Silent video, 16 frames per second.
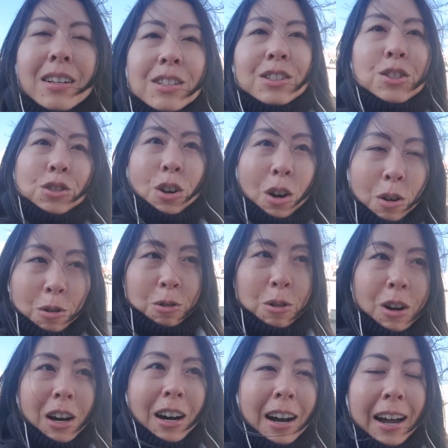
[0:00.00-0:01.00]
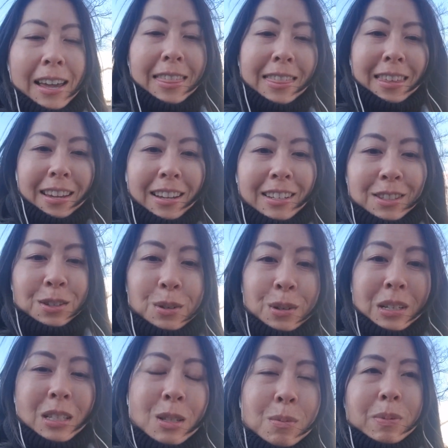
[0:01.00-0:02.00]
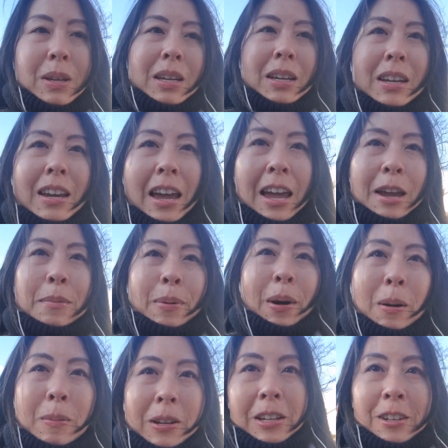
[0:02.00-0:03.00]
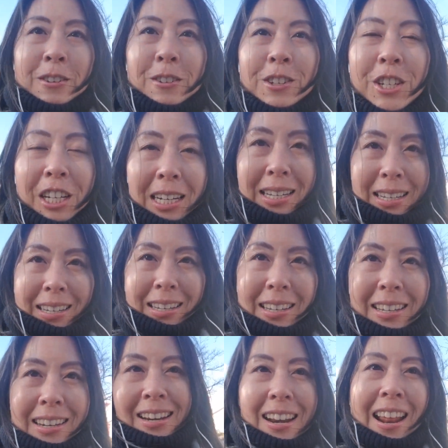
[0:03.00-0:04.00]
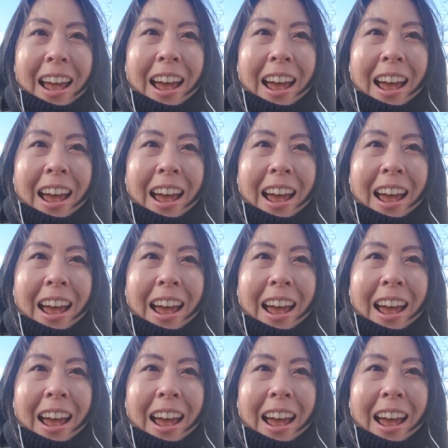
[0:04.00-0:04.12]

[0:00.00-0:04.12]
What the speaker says: So I think it's going to be a barbecue chicken